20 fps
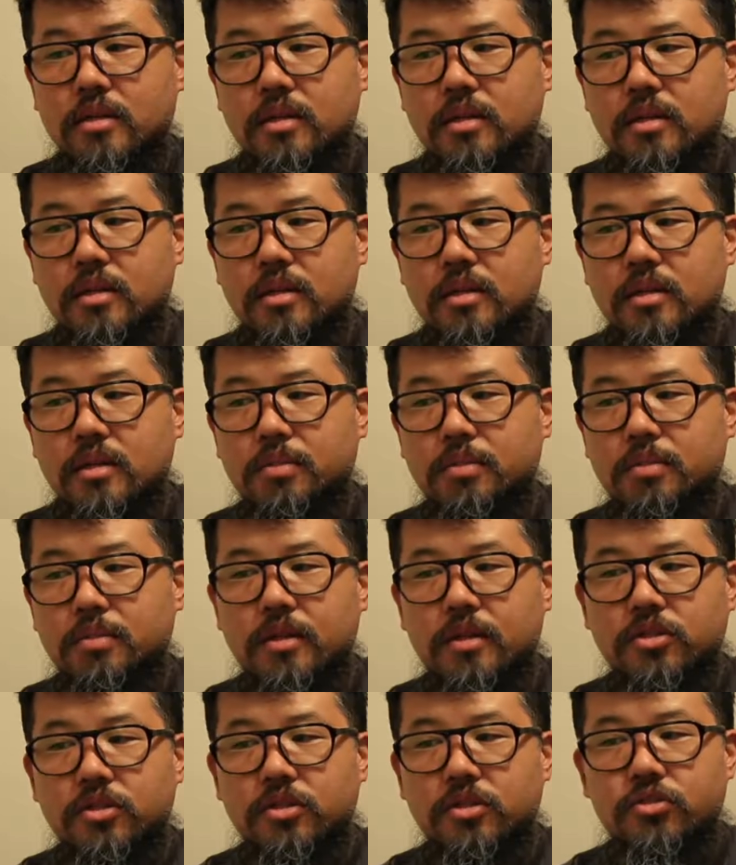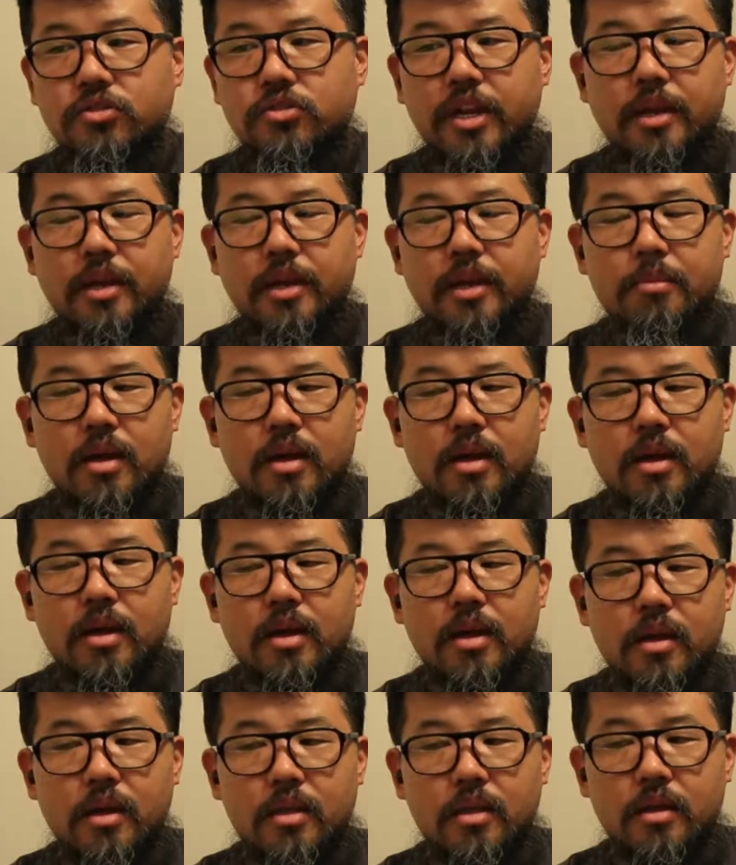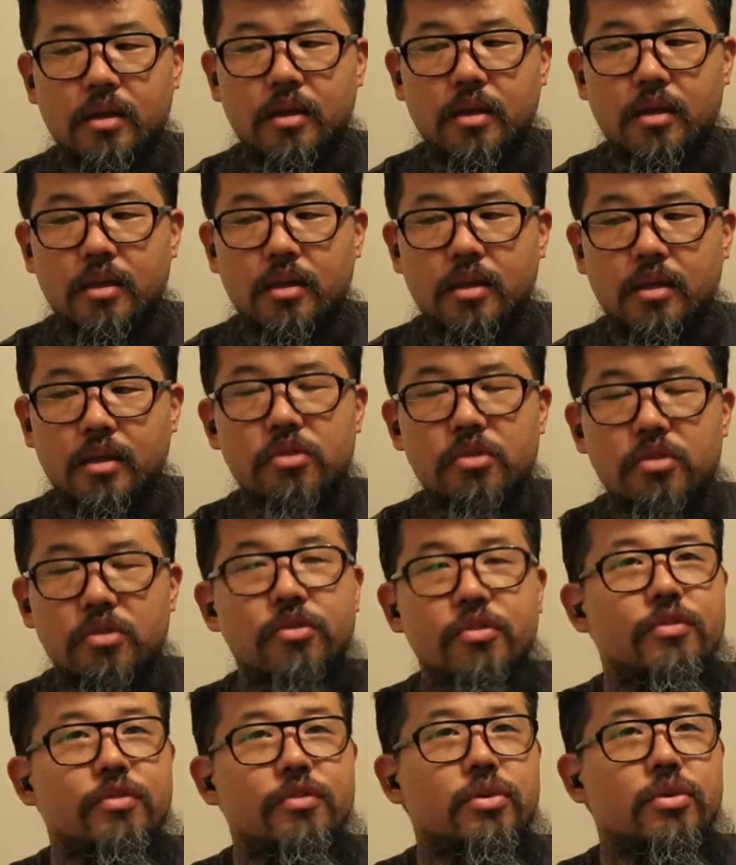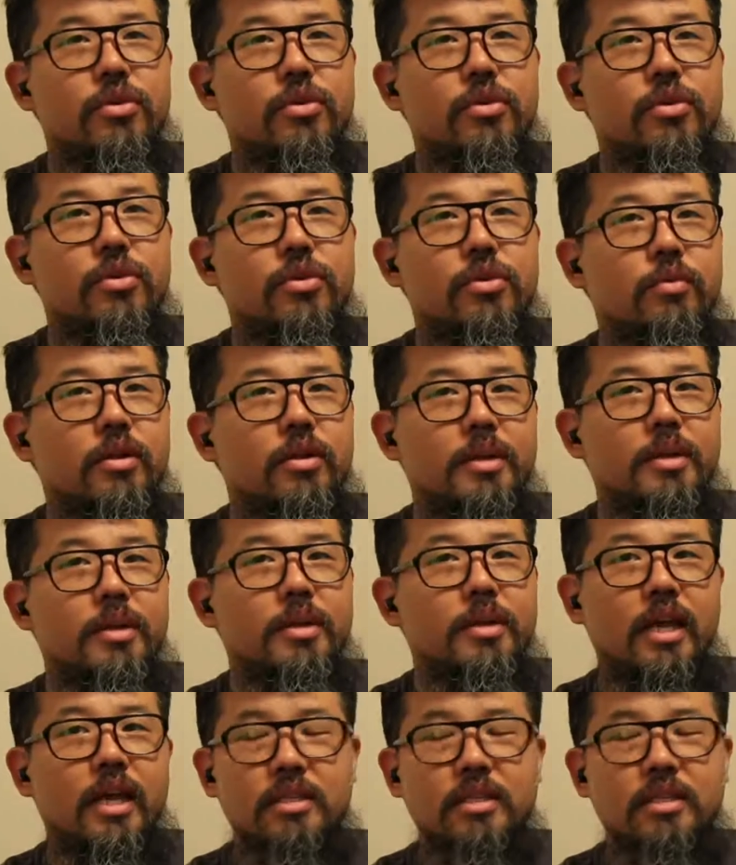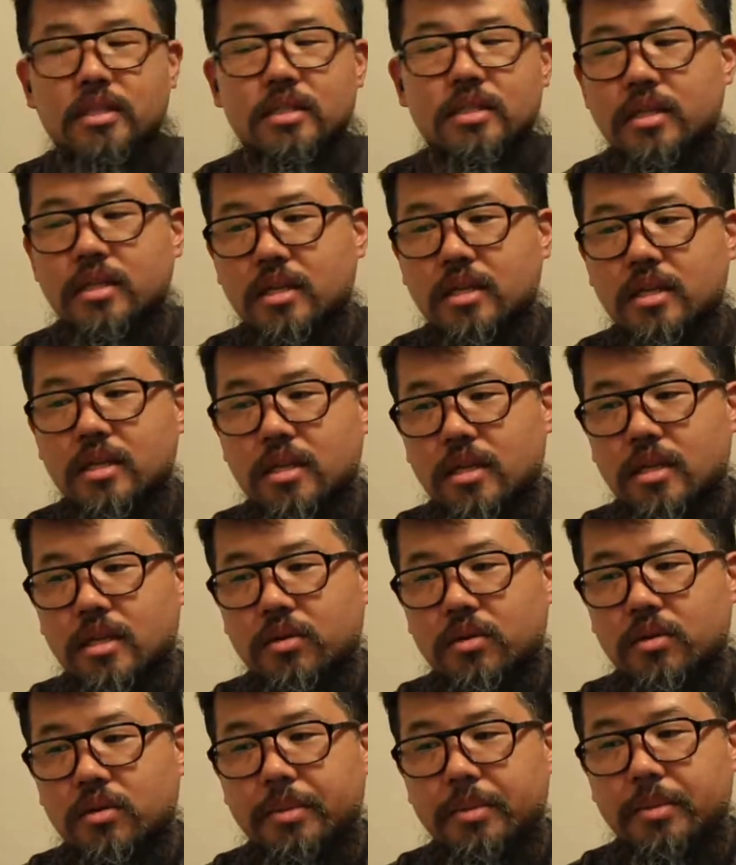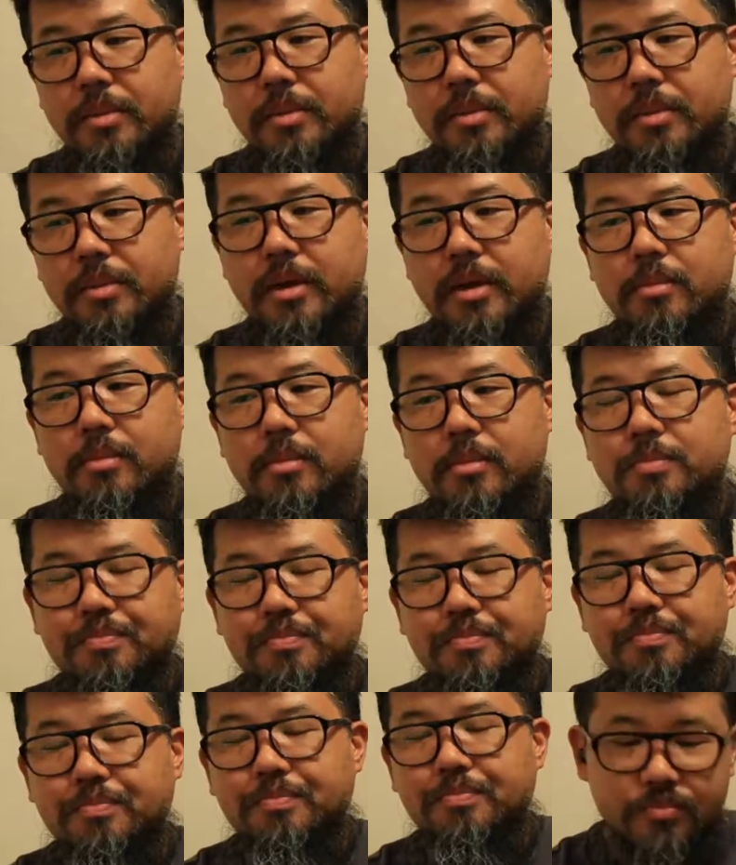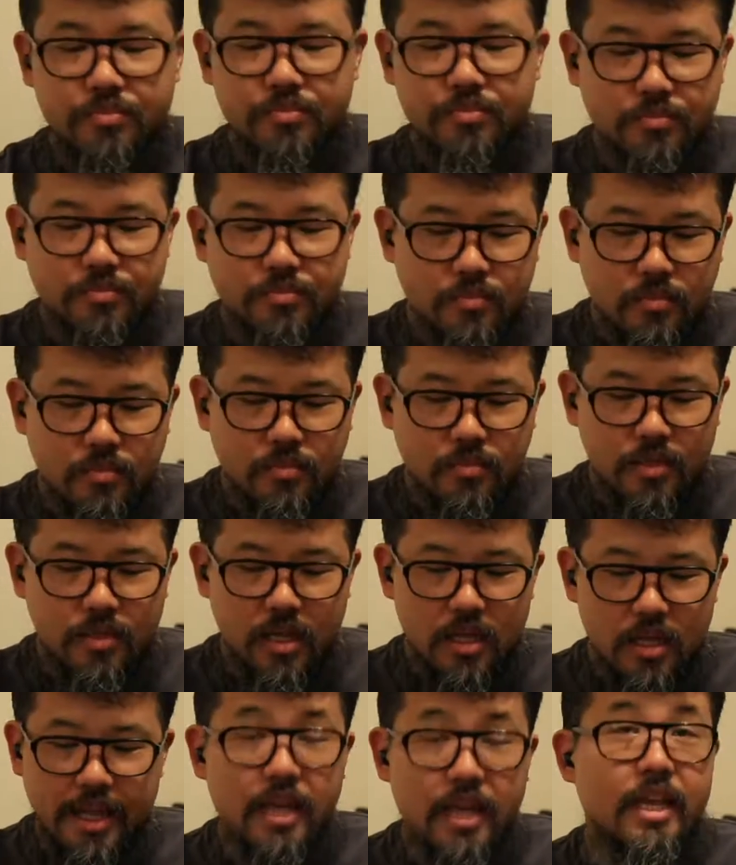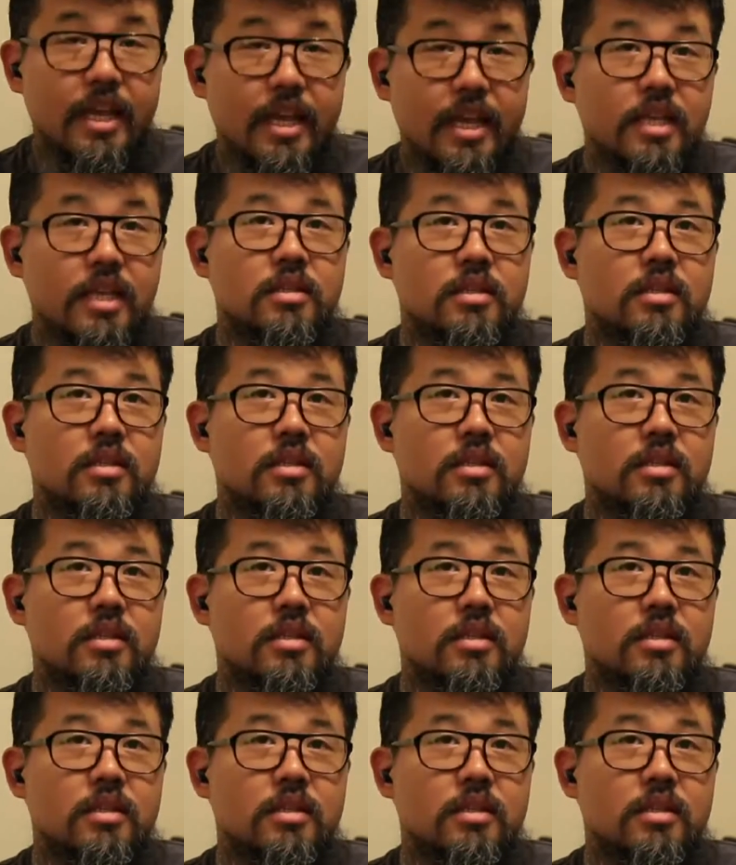this part of the stream. The movie review will be next. Will be coming up again. Guest